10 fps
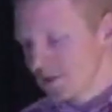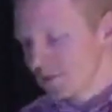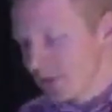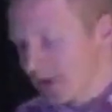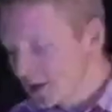
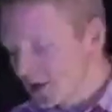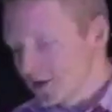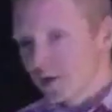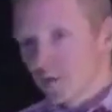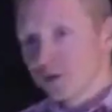better,
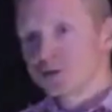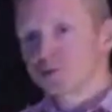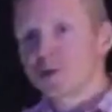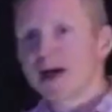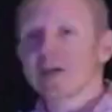wouldn't you
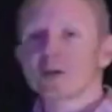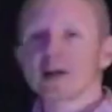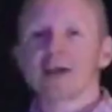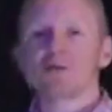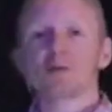rather
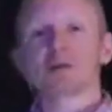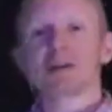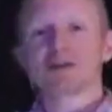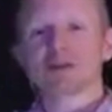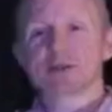have your
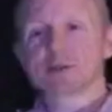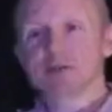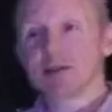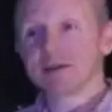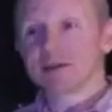relationships
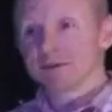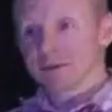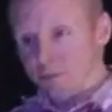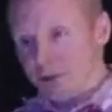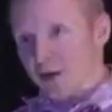be
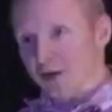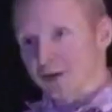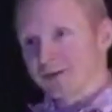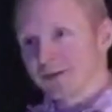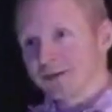better,
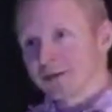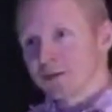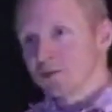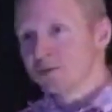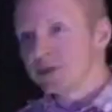
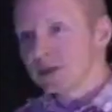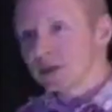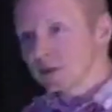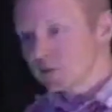to be a little